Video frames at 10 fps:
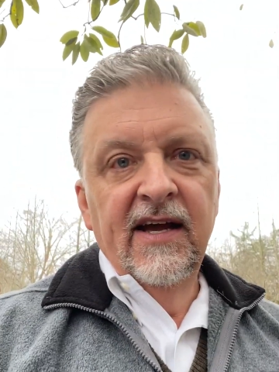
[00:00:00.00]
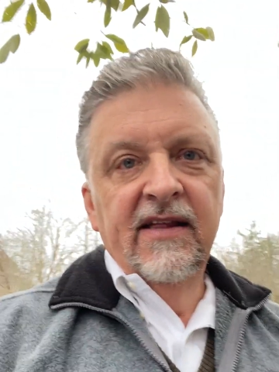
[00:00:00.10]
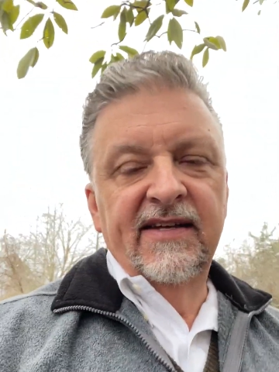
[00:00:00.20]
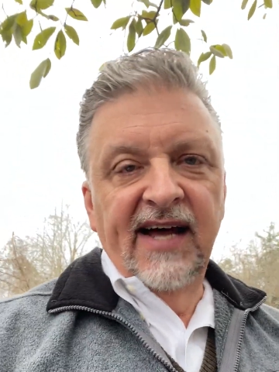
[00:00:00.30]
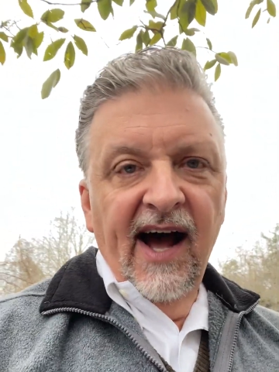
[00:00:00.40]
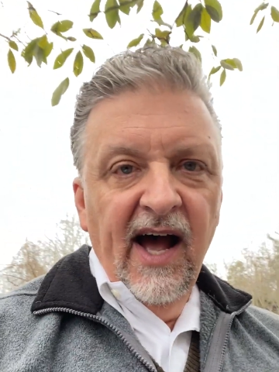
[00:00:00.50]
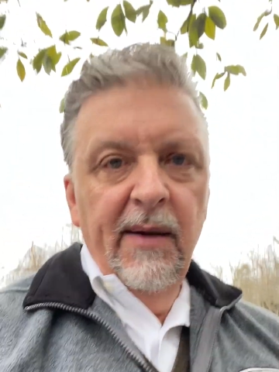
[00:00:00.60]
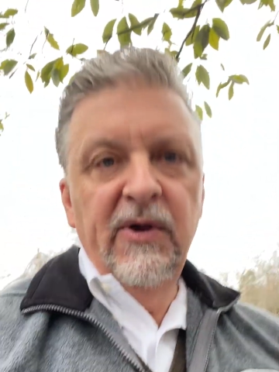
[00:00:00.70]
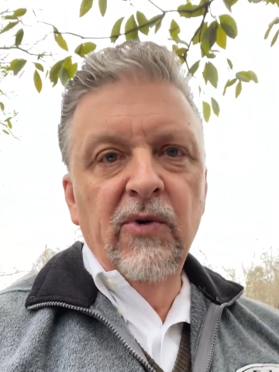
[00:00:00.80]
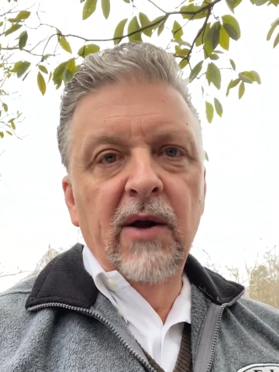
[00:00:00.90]
The
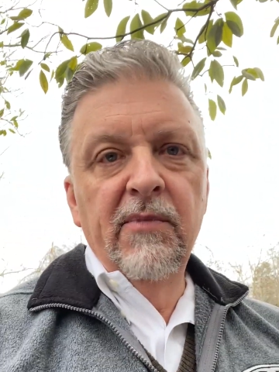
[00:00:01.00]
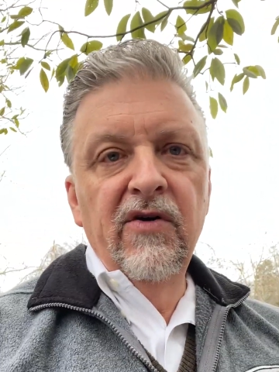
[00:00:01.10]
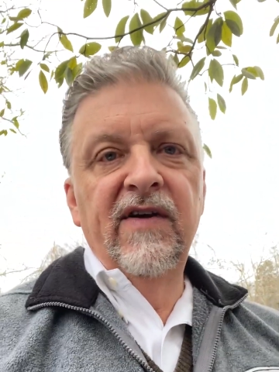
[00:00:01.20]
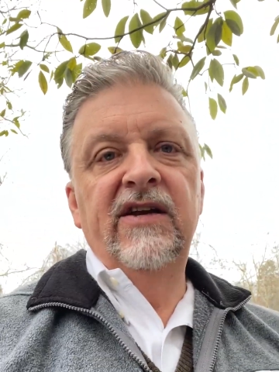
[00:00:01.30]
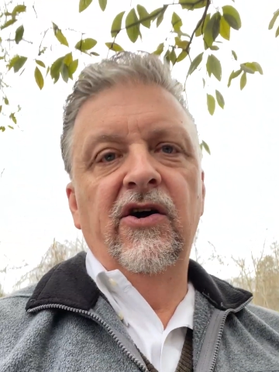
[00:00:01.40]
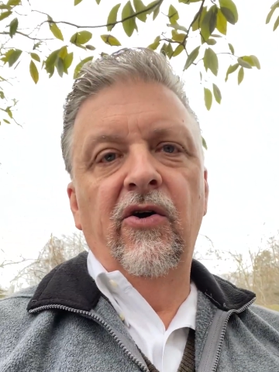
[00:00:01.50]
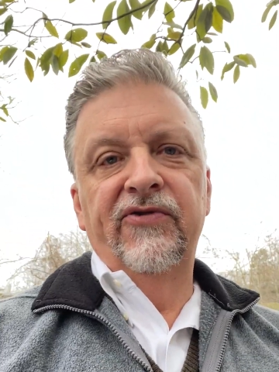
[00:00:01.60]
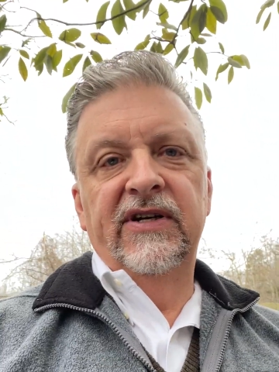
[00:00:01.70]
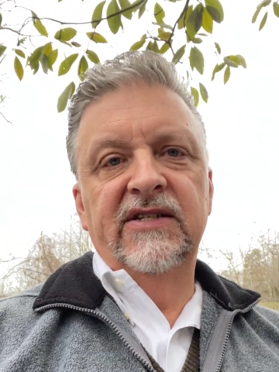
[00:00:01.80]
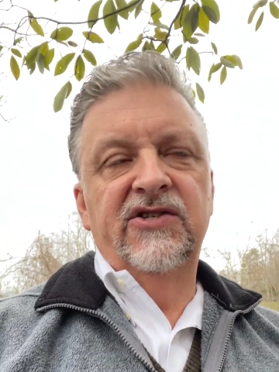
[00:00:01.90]
time you want to move into
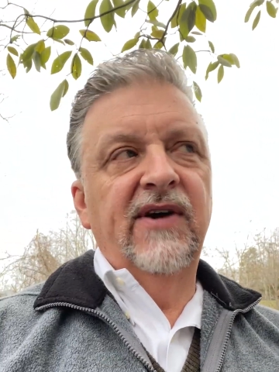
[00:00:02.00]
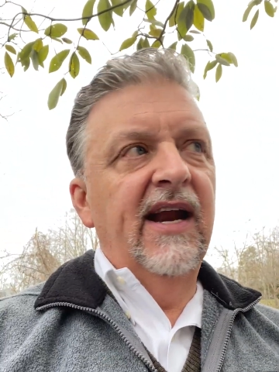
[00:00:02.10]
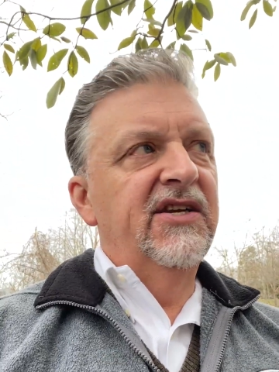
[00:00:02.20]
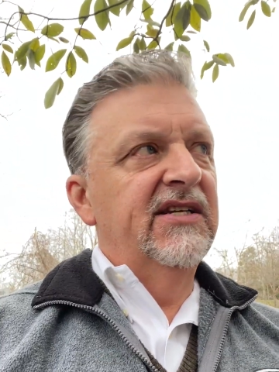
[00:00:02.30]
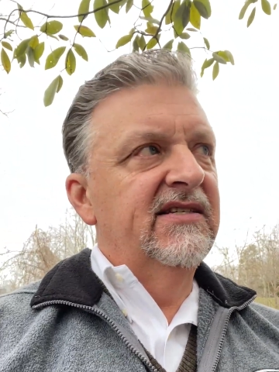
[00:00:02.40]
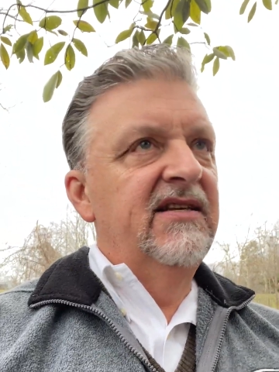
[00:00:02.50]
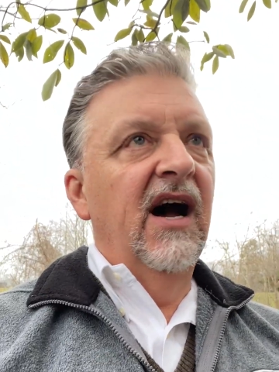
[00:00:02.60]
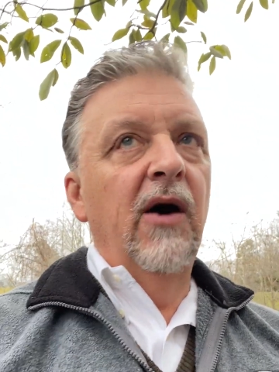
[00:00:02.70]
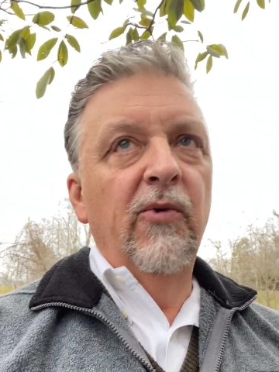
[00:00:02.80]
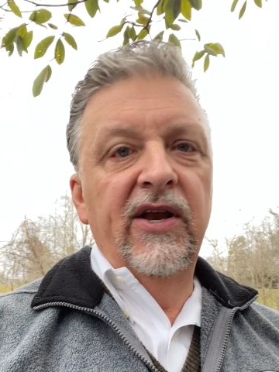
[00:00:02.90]
alternate strategy is
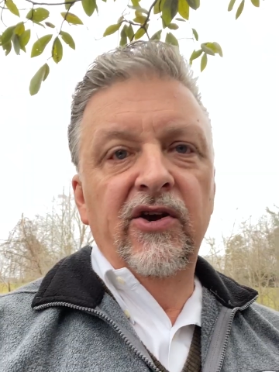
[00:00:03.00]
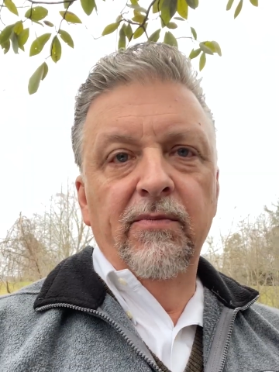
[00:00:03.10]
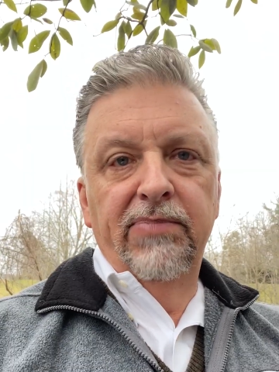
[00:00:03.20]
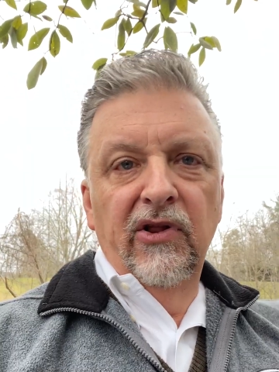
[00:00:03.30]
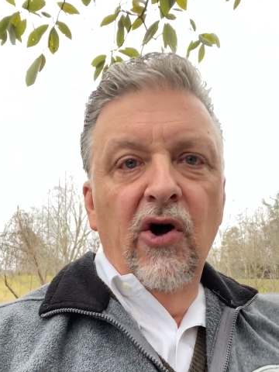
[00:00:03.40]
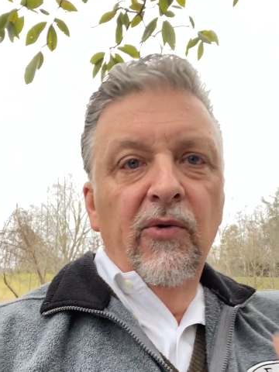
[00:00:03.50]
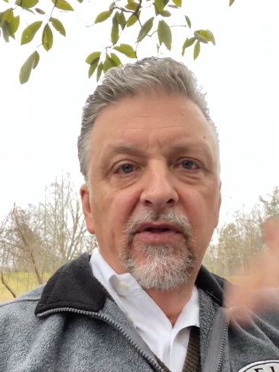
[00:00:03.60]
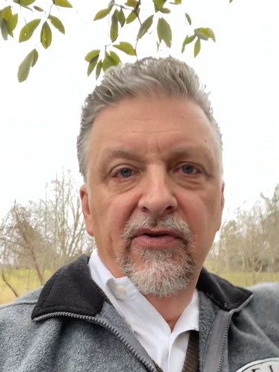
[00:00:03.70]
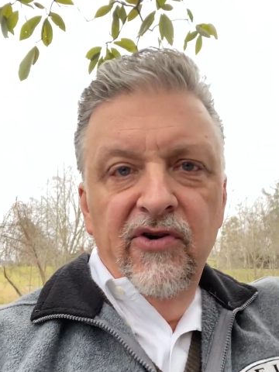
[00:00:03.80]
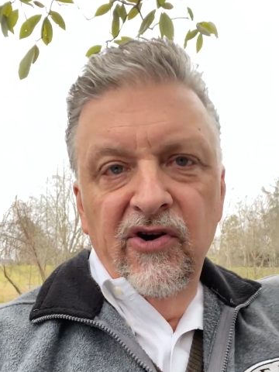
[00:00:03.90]
not when you're blowing
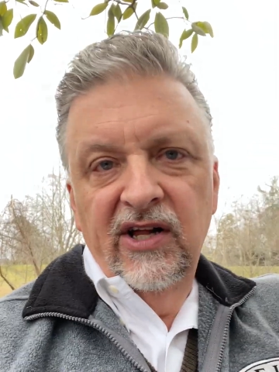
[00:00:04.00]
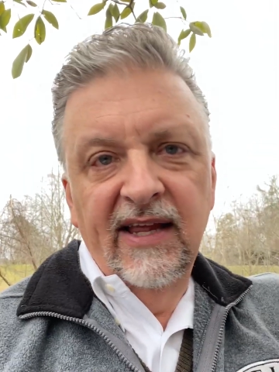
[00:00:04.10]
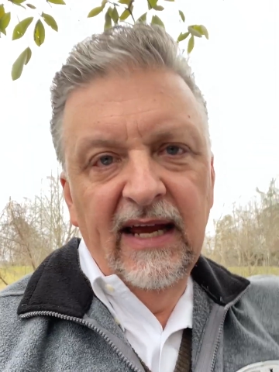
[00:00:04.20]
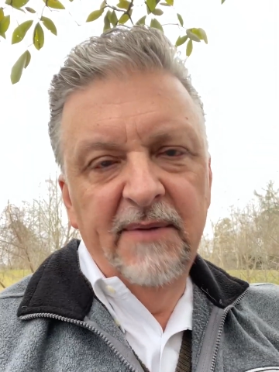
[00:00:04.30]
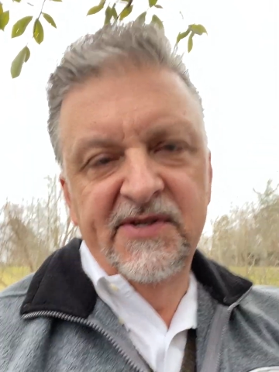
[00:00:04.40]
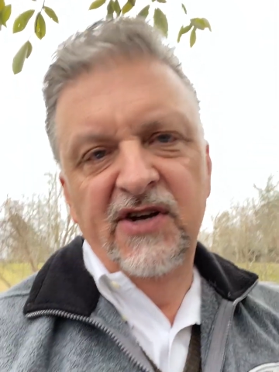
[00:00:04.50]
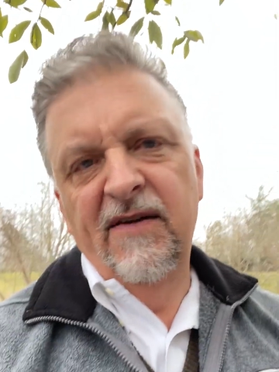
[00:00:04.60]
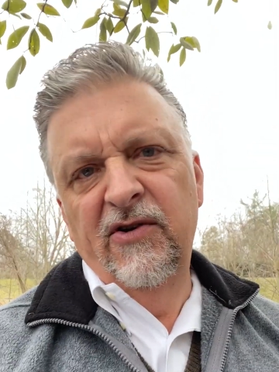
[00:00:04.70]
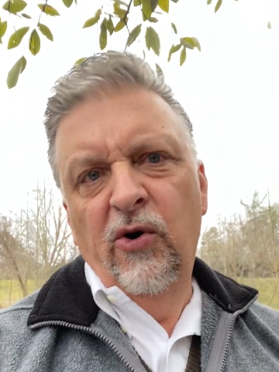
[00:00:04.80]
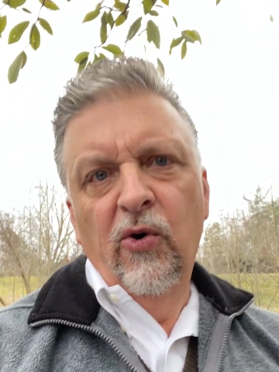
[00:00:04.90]
through your claims and you're
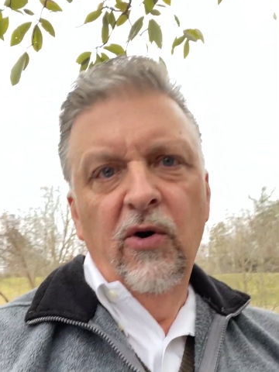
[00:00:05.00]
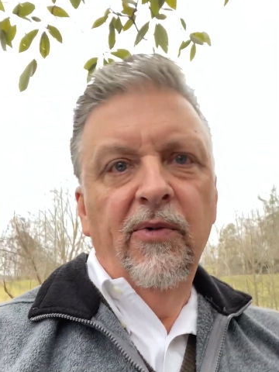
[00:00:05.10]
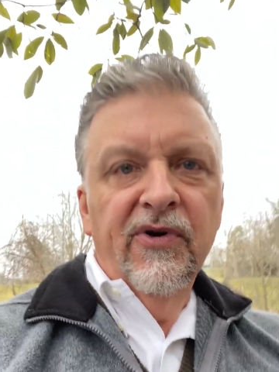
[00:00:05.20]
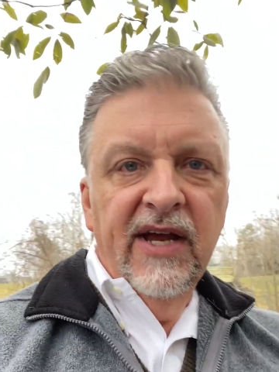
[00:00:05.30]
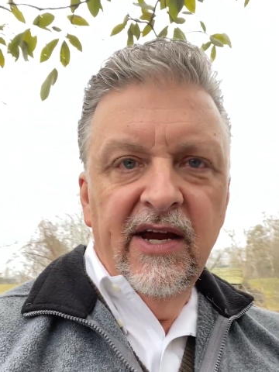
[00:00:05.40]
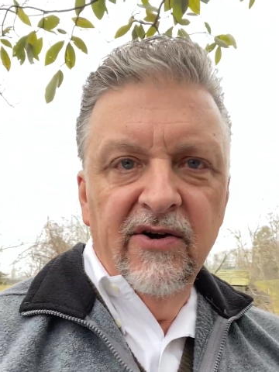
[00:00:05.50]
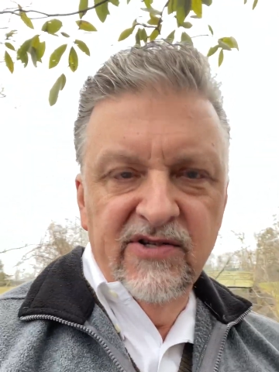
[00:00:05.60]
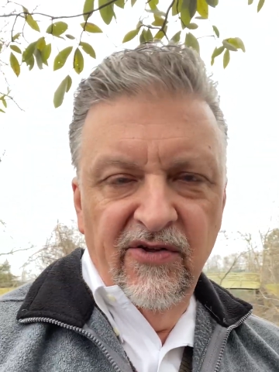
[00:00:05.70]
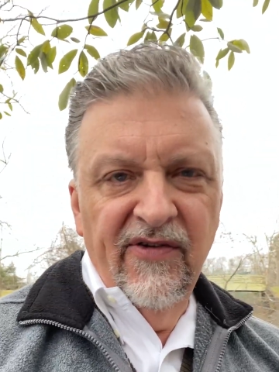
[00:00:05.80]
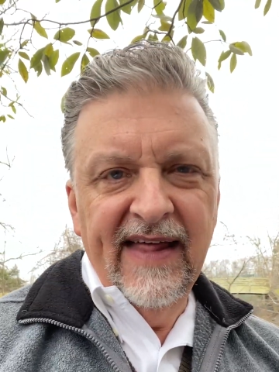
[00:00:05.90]
having horrible years,
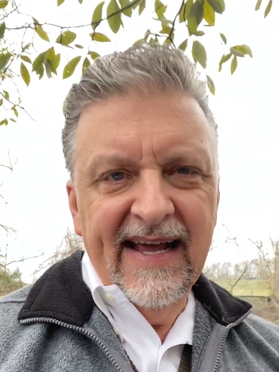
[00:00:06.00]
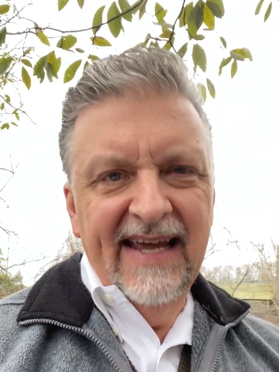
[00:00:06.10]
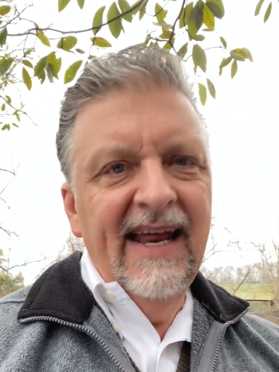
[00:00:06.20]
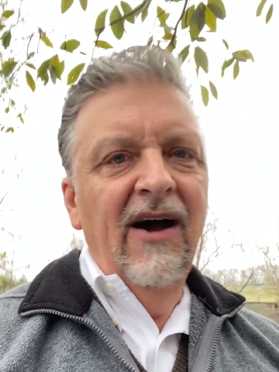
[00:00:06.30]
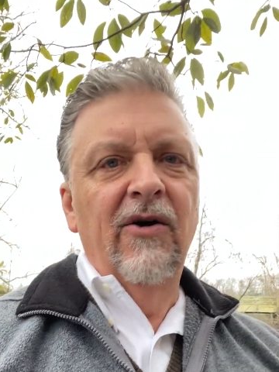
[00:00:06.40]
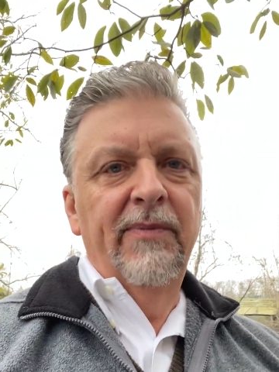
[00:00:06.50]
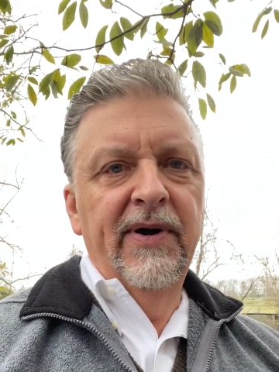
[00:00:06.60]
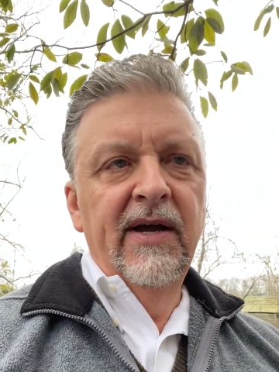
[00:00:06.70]
although that can help.